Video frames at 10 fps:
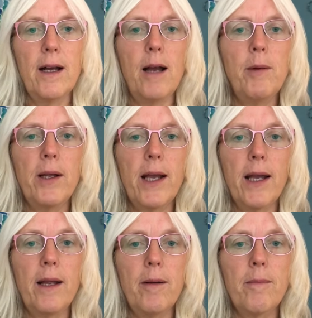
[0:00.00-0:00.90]
I'm
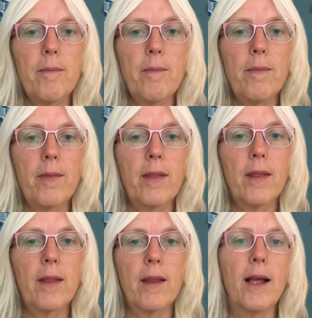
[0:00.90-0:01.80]
okay.
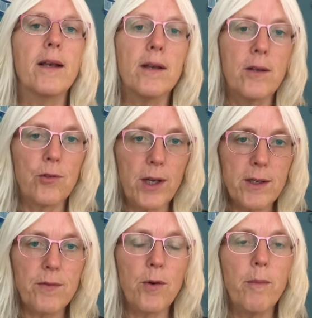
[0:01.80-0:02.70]
And
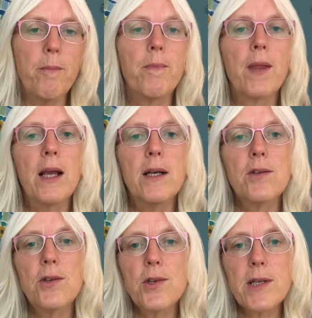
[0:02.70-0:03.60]
transform.
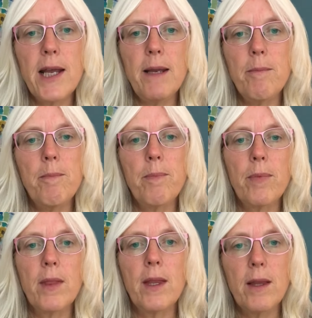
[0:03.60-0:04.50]
So just keep
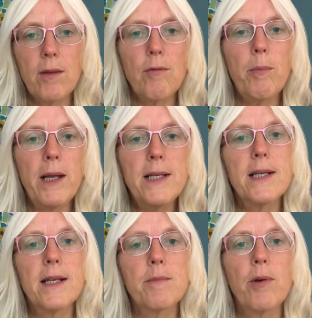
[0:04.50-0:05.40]

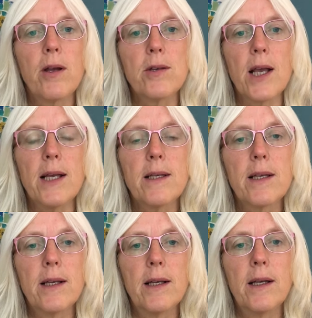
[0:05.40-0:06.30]
repeating this
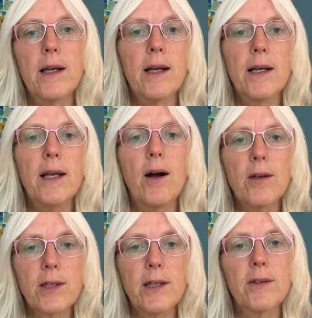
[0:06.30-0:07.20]
process,
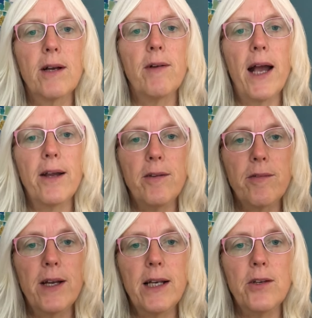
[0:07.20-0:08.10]
asking yourself how you
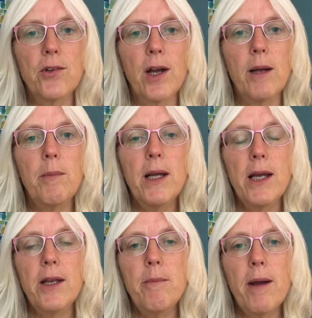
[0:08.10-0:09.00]
feel each time.
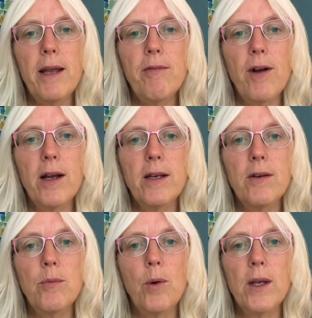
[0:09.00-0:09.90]
You may
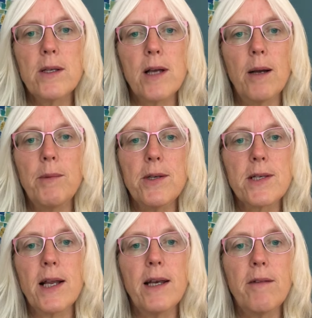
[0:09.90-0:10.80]
find one time you
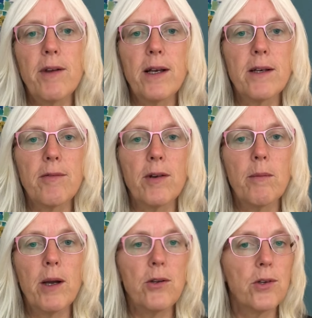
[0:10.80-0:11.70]
suddenly feel a different
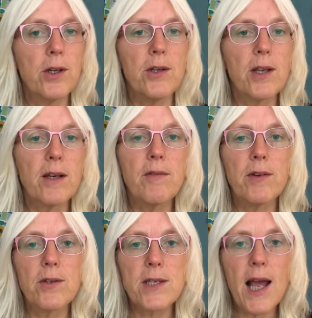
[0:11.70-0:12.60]
emotion, you suddenly
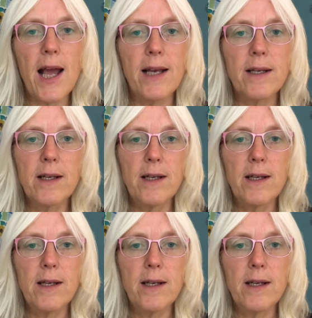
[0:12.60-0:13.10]
feel sad,